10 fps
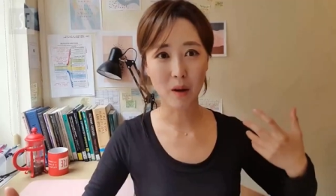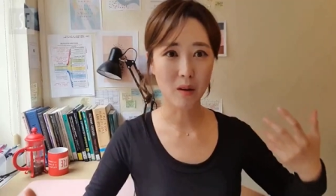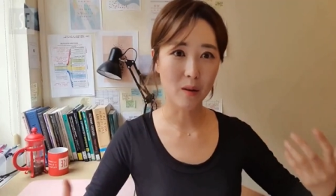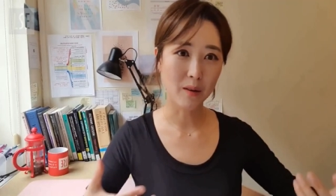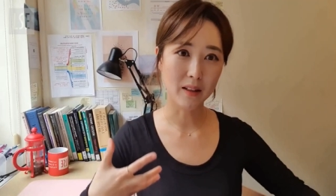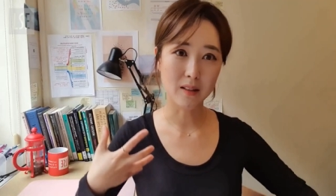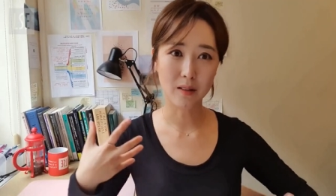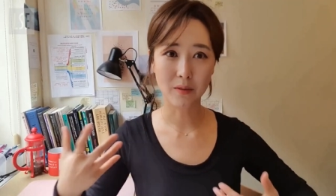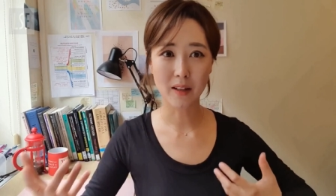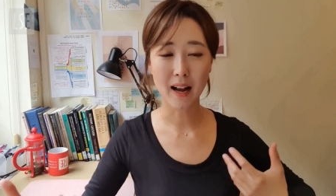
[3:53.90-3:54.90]
all these
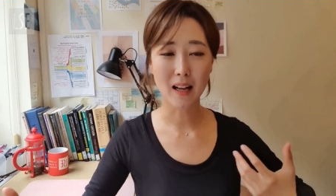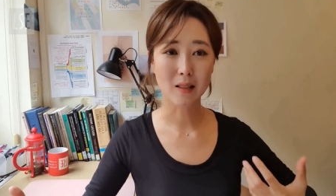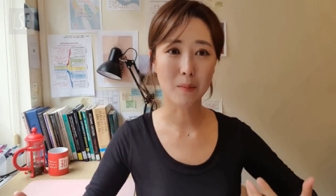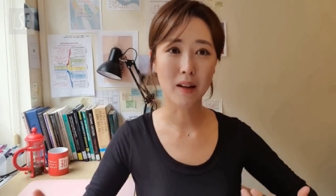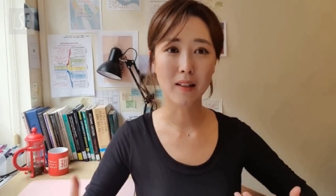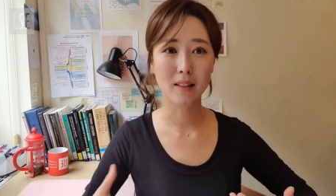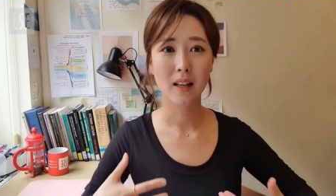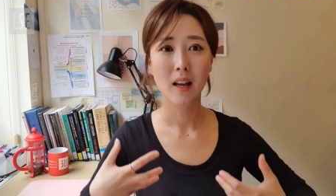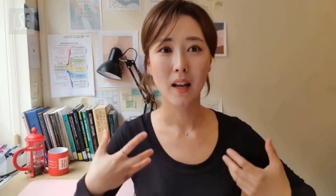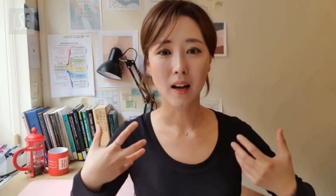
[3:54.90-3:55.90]
different aspects
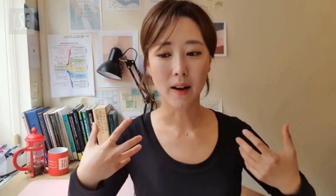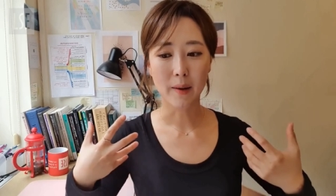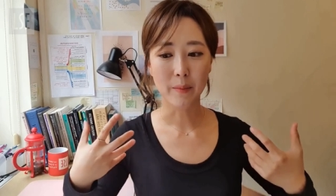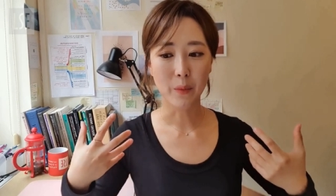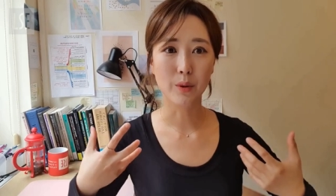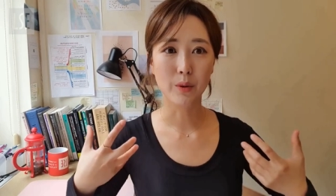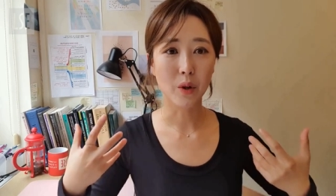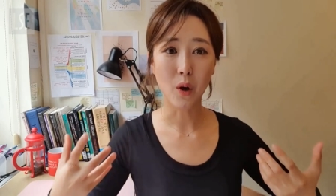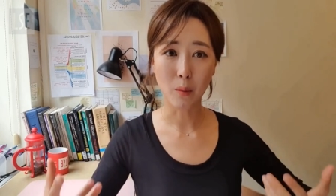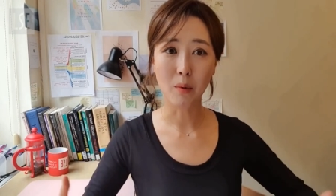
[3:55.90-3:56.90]
um, when
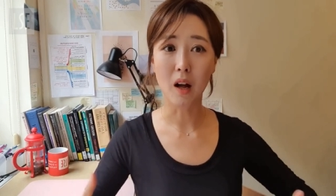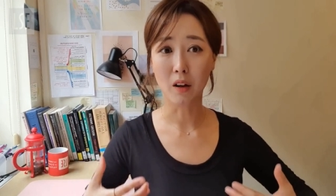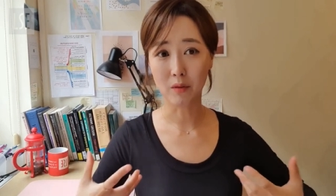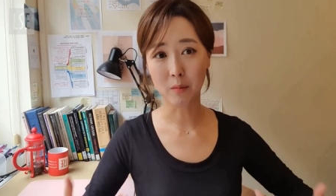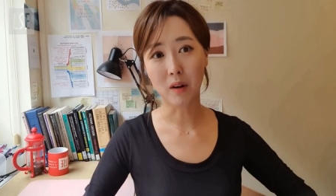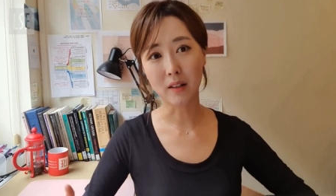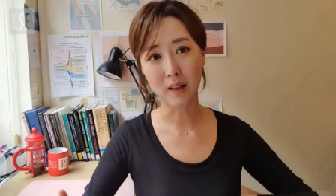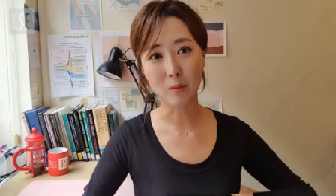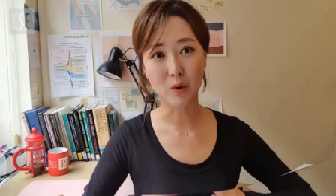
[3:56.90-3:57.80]
you apply for part-time